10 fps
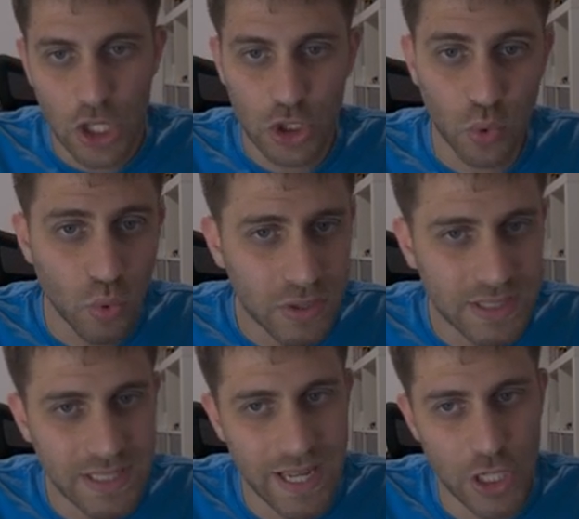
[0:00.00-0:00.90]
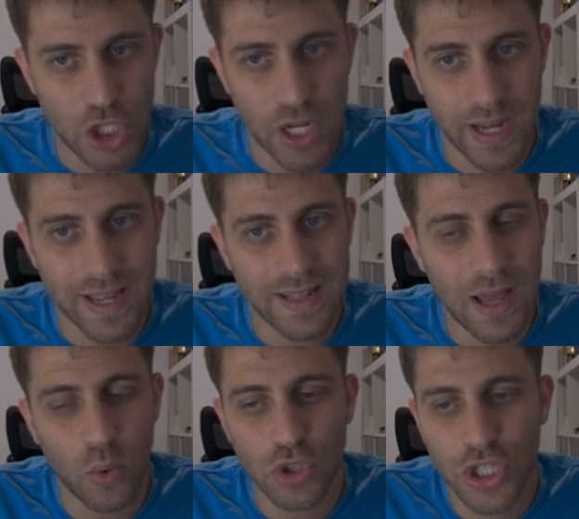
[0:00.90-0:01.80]
So rook c8 check, and
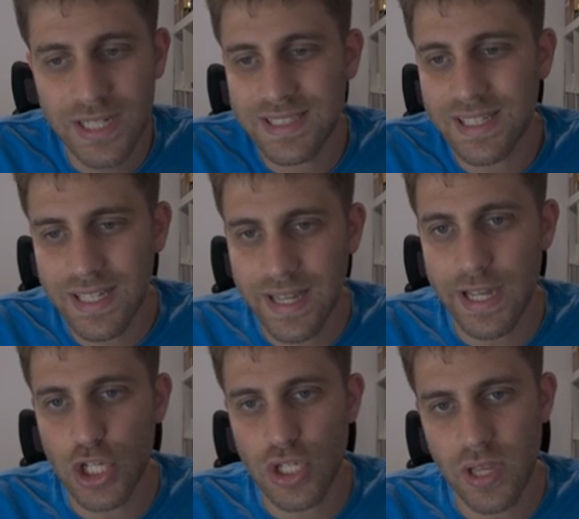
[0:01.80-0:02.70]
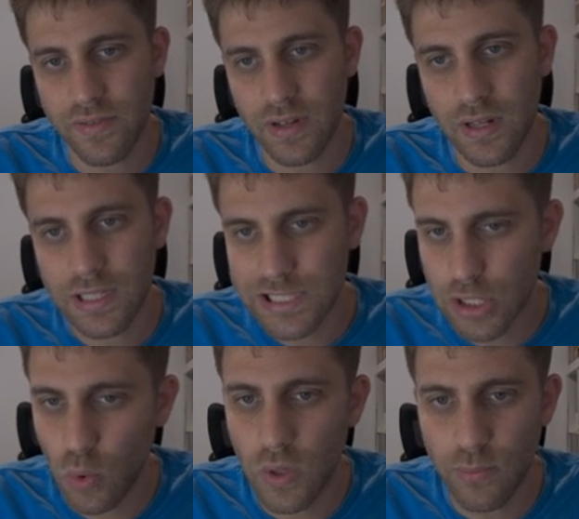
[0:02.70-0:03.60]
now just king h7,
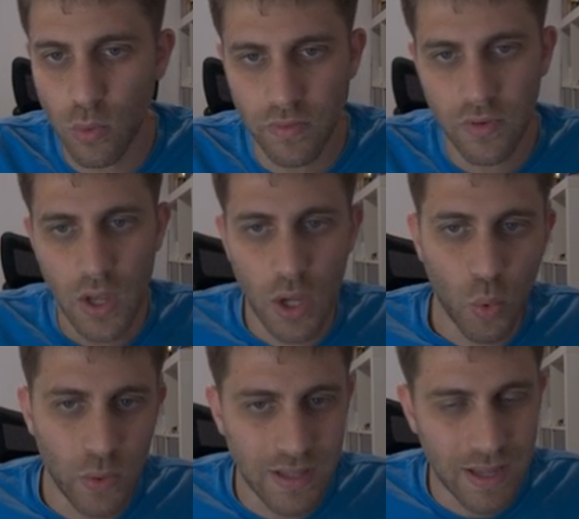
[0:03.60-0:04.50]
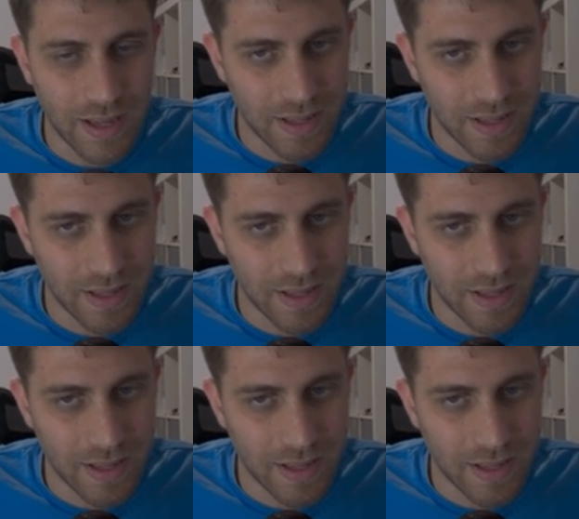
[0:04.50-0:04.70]
slowly move with